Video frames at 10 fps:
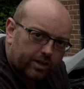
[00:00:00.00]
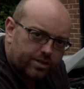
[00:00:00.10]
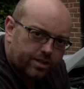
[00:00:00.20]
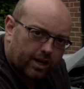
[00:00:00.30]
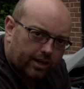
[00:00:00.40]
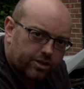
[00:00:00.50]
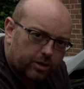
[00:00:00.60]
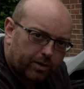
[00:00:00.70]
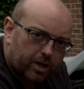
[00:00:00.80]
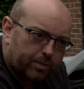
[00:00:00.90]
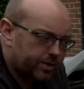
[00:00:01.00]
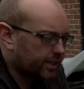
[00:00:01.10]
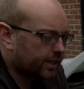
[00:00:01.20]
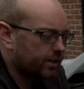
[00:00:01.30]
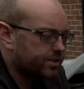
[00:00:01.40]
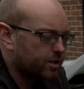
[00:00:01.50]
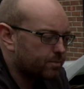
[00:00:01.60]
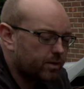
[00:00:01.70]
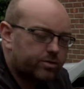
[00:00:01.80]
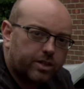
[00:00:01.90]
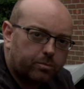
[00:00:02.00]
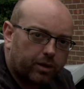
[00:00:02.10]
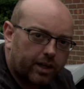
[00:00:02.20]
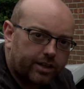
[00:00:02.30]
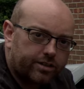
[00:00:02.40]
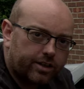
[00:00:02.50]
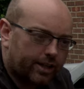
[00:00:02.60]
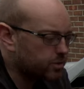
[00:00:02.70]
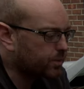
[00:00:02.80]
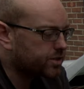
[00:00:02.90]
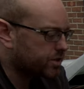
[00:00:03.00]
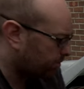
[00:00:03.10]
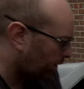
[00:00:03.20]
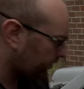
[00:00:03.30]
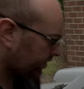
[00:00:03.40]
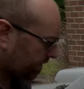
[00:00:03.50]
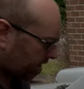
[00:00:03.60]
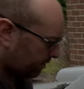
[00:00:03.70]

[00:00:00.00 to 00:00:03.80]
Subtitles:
isn't actually perpendicular to the mounting plate, and that's because the bolt is going to